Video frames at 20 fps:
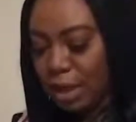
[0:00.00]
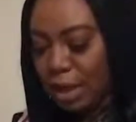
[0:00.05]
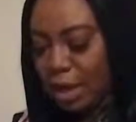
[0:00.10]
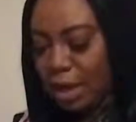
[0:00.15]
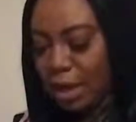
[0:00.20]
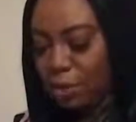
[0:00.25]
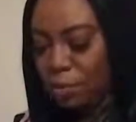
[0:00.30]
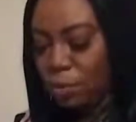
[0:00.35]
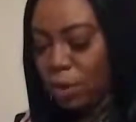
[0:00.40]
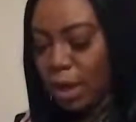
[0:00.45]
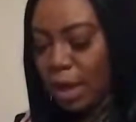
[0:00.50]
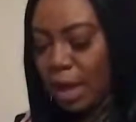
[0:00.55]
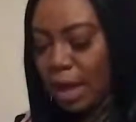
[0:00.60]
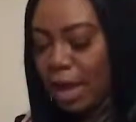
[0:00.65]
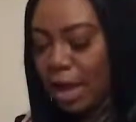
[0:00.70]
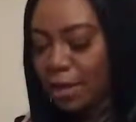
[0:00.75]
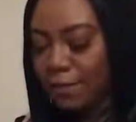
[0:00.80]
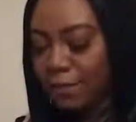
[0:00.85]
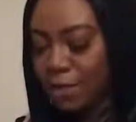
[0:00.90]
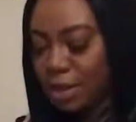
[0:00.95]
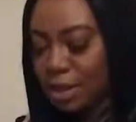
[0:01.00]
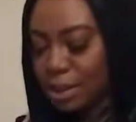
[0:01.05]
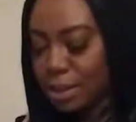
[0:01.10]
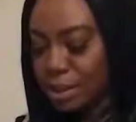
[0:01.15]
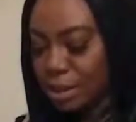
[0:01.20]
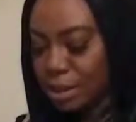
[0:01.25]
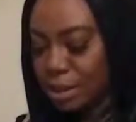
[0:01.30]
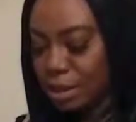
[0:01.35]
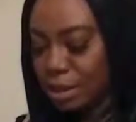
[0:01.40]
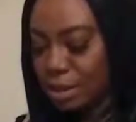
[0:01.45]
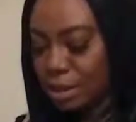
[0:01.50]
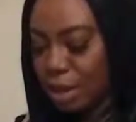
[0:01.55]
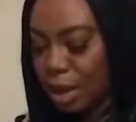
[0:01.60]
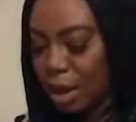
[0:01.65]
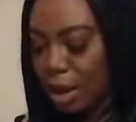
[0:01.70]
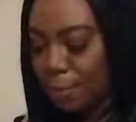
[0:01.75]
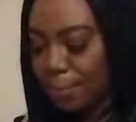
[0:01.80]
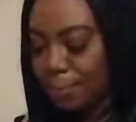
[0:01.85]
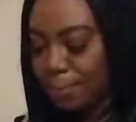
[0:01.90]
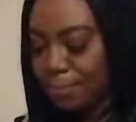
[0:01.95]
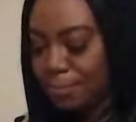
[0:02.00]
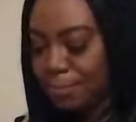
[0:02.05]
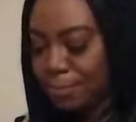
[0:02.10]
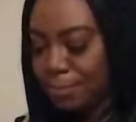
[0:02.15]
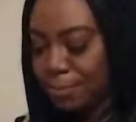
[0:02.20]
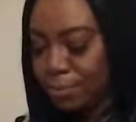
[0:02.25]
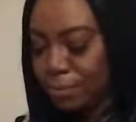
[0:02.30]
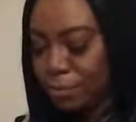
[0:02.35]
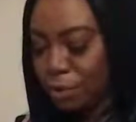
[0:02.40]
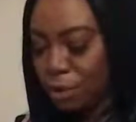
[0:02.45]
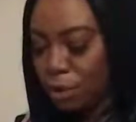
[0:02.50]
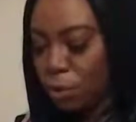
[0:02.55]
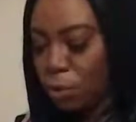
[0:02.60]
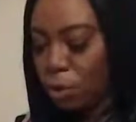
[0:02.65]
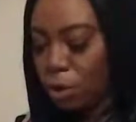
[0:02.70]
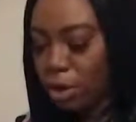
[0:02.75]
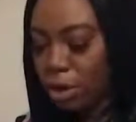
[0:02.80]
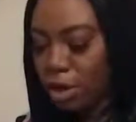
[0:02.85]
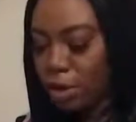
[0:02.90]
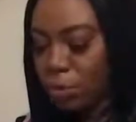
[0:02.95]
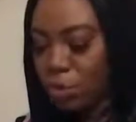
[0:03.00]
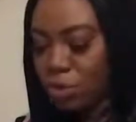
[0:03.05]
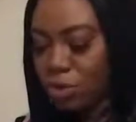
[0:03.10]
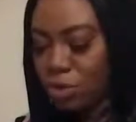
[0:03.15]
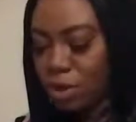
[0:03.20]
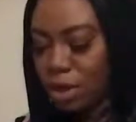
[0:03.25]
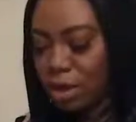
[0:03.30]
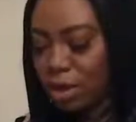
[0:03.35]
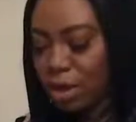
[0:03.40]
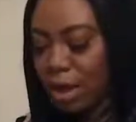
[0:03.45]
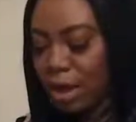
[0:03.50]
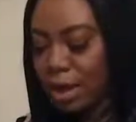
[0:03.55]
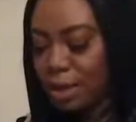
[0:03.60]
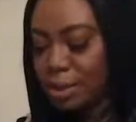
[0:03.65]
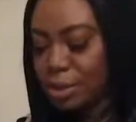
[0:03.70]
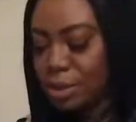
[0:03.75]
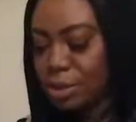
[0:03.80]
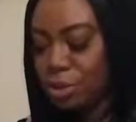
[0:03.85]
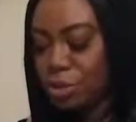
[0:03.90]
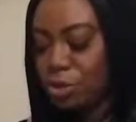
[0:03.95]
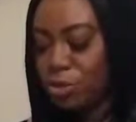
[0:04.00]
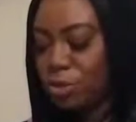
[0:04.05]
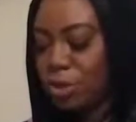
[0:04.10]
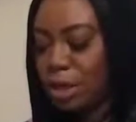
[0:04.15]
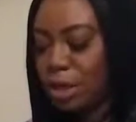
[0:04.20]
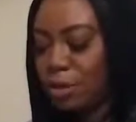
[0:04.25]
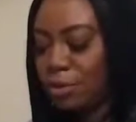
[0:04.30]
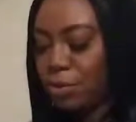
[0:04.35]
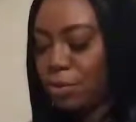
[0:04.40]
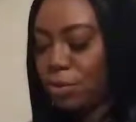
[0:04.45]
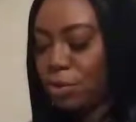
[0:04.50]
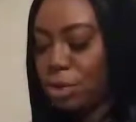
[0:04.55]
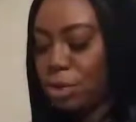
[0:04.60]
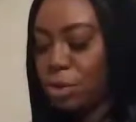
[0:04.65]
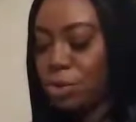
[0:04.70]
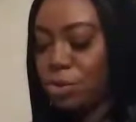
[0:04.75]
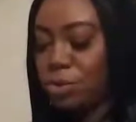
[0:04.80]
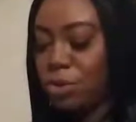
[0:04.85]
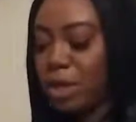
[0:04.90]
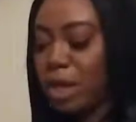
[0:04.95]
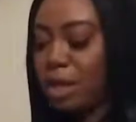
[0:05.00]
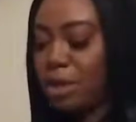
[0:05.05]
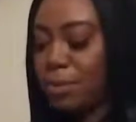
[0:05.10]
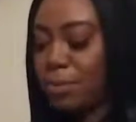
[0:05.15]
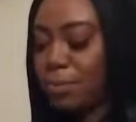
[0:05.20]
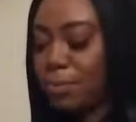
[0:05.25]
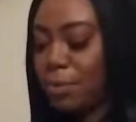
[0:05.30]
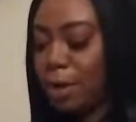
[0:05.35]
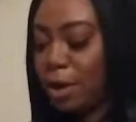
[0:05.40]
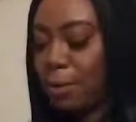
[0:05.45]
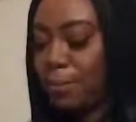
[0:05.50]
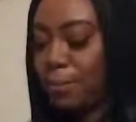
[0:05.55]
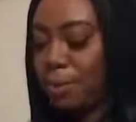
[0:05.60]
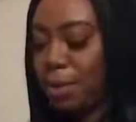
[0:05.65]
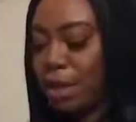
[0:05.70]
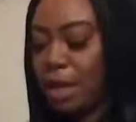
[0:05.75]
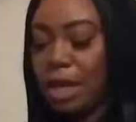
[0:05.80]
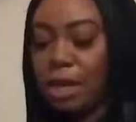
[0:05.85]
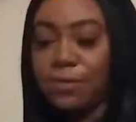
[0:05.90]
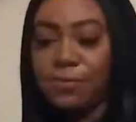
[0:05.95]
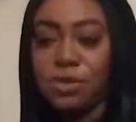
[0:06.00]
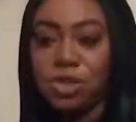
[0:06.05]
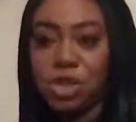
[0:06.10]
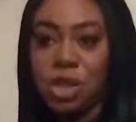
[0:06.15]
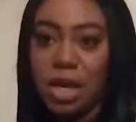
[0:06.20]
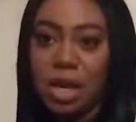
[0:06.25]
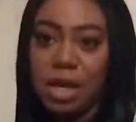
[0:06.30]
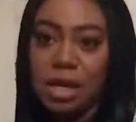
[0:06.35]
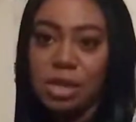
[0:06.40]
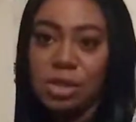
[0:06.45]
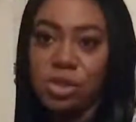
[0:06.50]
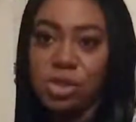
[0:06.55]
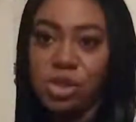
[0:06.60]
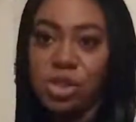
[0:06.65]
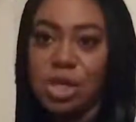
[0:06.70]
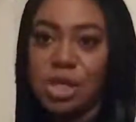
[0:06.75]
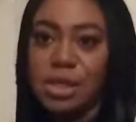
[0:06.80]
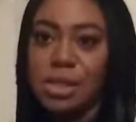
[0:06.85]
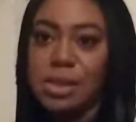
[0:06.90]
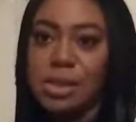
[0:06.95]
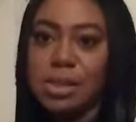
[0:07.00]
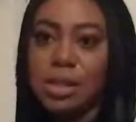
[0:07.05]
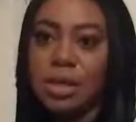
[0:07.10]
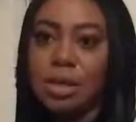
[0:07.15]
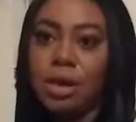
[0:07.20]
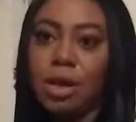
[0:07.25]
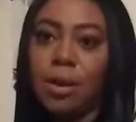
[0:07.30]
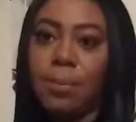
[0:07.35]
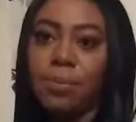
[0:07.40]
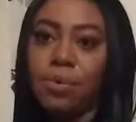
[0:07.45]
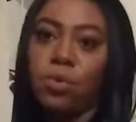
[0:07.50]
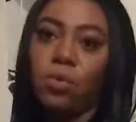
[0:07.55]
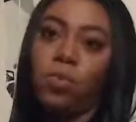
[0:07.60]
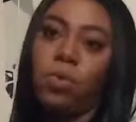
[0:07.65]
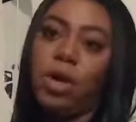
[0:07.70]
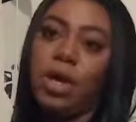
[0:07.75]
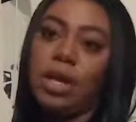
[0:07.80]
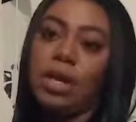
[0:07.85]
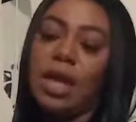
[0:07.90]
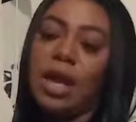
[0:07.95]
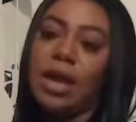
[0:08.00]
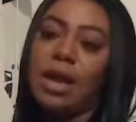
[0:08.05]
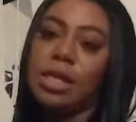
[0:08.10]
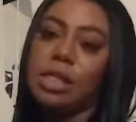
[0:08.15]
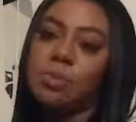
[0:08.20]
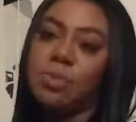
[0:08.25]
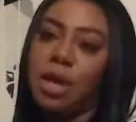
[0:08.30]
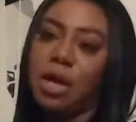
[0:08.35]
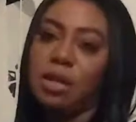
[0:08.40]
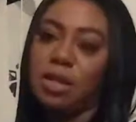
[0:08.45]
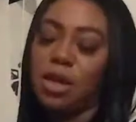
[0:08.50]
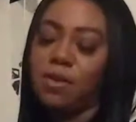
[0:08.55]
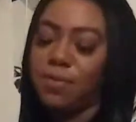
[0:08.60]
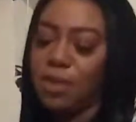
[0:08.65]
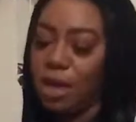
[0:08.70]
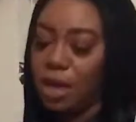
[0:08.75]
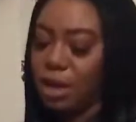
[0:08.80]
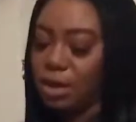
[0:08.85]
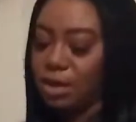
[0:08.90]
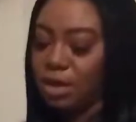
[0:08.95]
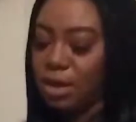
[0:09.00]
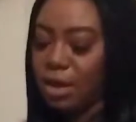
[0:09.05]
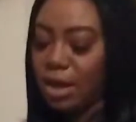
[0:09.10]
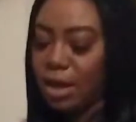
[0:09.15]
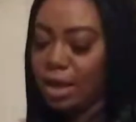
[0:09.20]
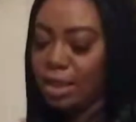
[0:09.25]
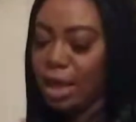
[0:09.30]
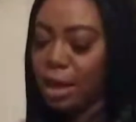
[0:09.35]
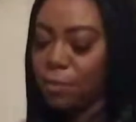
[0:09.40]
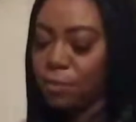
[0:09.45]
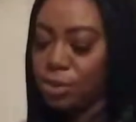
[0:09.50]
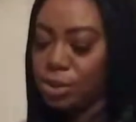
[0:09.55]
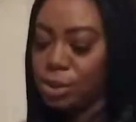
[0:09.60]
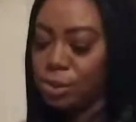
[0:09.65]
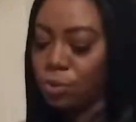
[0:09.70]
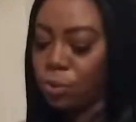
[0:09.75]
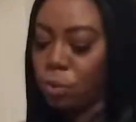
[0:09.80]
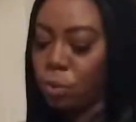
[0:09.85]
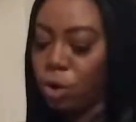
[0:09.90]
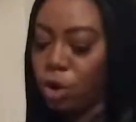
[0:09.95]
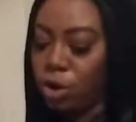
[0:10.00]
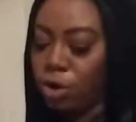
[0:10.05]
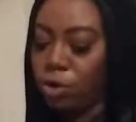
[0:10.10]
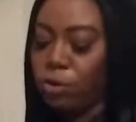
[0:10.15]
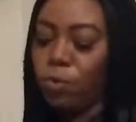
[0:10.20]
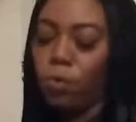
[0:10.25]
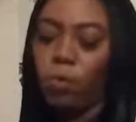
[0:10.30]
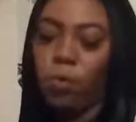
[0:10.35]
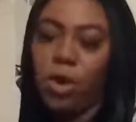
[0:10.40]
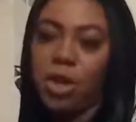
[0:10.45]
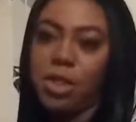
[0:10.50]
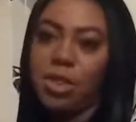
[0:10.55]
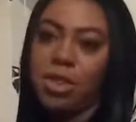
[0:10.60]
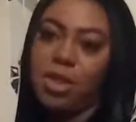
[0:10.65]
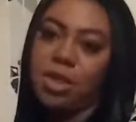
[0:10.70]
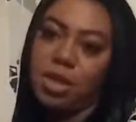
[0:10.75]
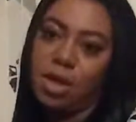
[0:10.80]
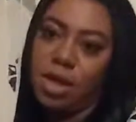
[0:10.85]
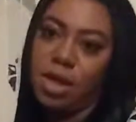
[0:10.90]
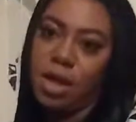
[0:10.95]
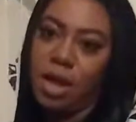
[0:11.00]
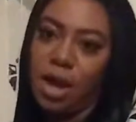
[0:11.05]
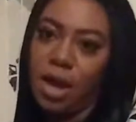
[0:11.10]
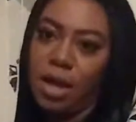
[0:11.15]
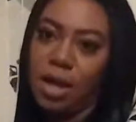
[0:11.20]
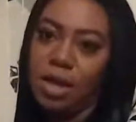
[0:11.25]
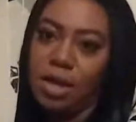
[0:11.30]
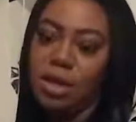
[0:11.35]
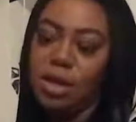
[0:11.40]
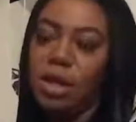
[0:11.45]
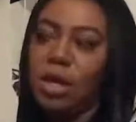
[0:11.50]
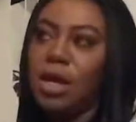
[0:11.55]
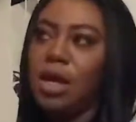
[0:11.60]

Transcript: And what I have listed, working with the clients to create a plan of change is the number one aspect of that. That was work with the client.